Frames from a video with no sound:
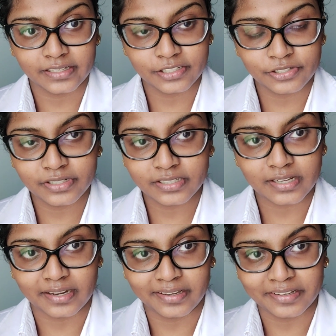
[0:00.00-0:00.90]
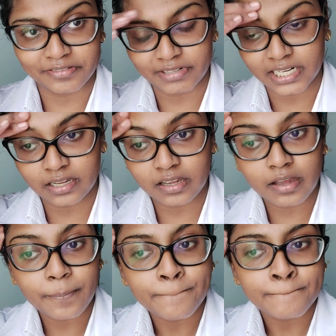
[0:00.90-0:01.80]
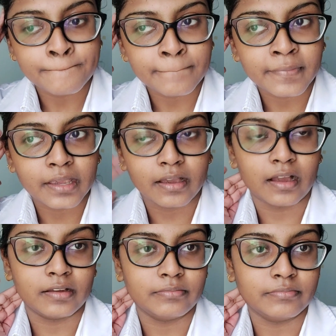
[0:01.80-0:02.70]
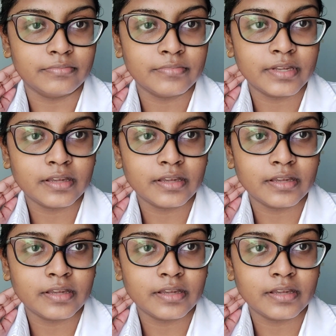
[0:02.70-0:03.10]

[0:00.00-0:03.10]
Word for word: Students student studying in Sri Lanka. Um,